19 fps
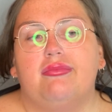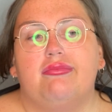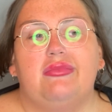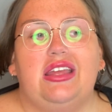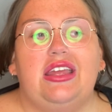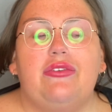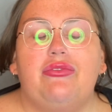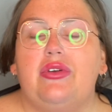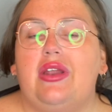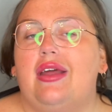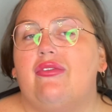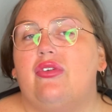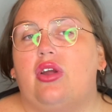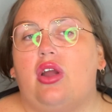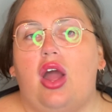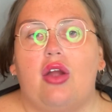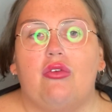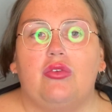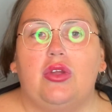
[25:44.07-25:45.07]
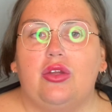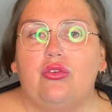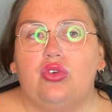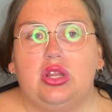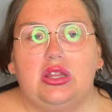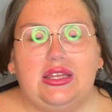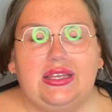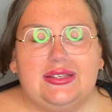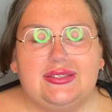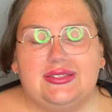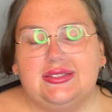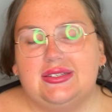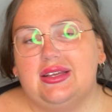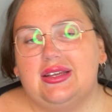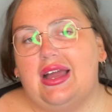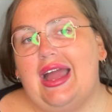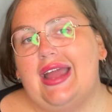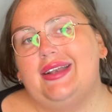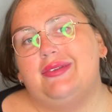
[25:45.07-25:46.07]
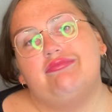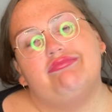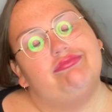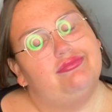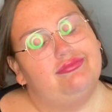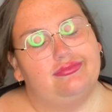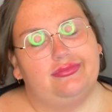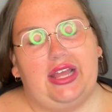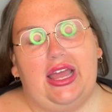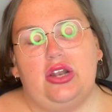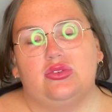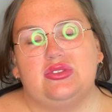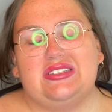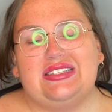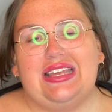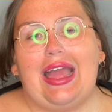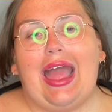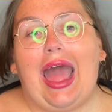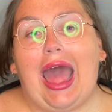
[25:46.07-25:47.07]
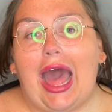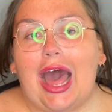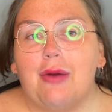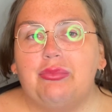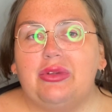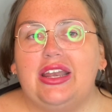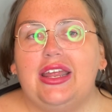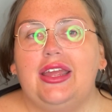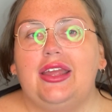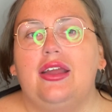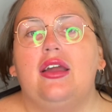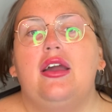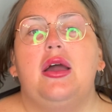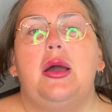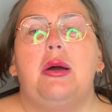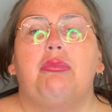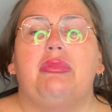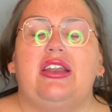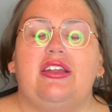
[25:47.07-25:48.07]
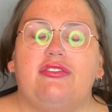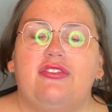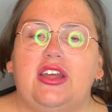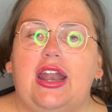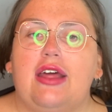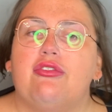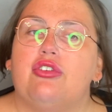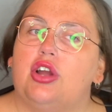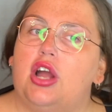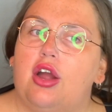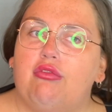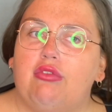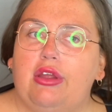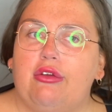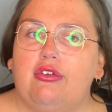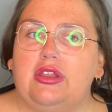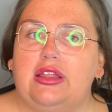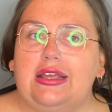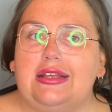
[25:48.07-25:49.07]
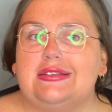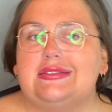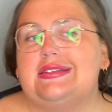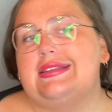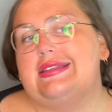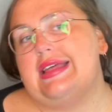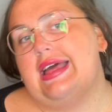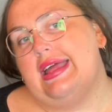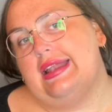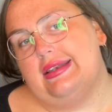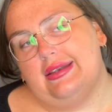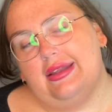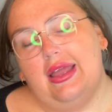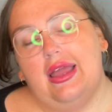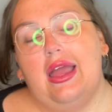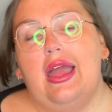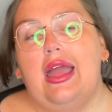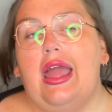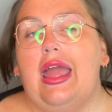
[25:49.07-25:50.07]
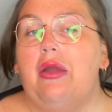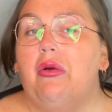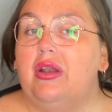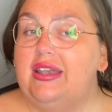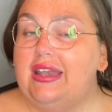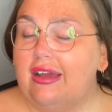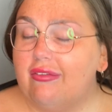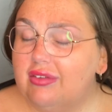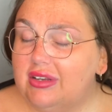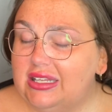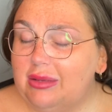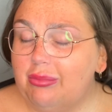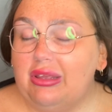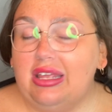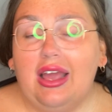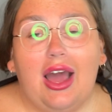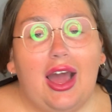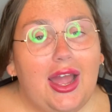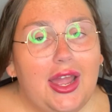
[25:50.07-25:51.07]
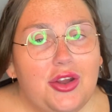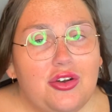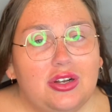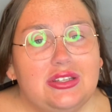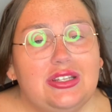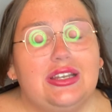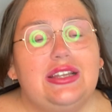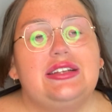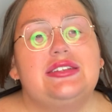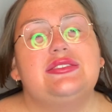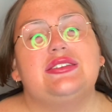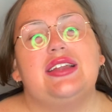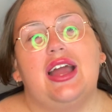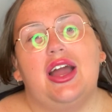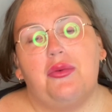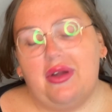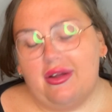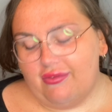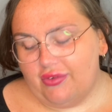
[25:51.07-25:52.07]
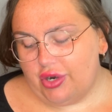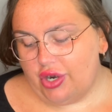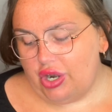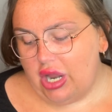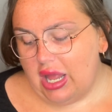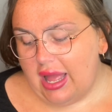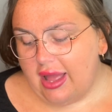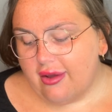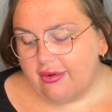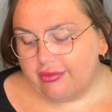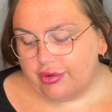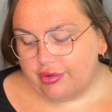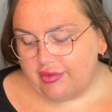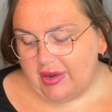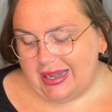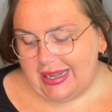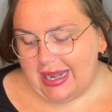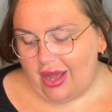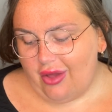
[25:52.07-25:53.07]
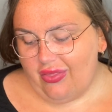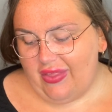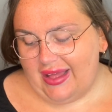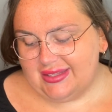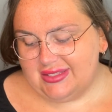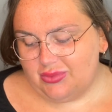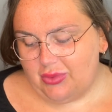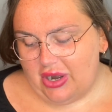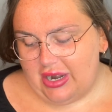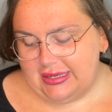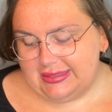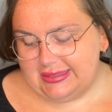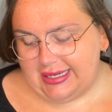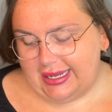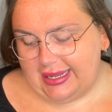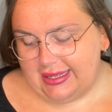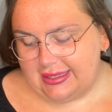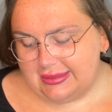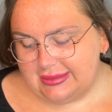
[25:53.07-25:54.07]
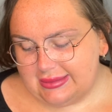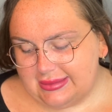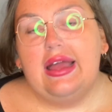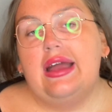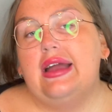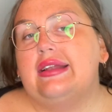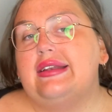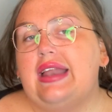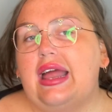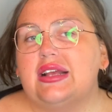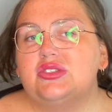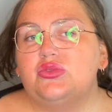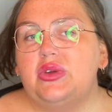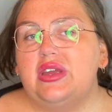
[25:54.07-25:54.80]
If it ever got re-released, I don't see it happening, but if it ever got re-released, then it would definitely be higher on the list. However, for right now, that's where it stands. Next, we